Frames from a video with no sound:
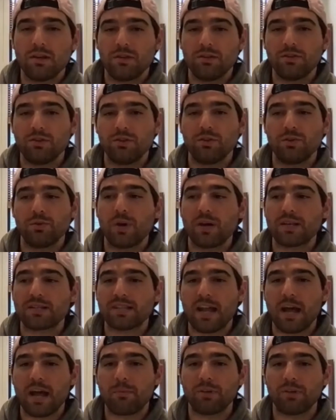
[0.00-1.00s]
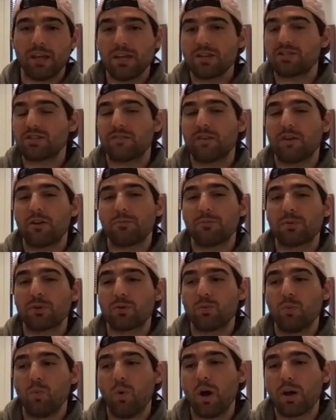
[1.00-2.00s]
you as an application
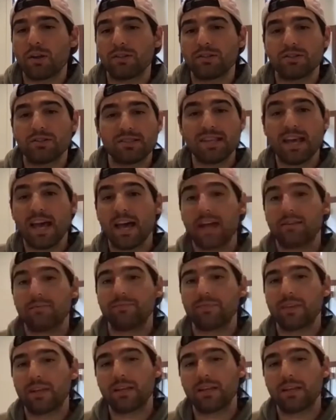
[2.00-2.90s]
developer want to set.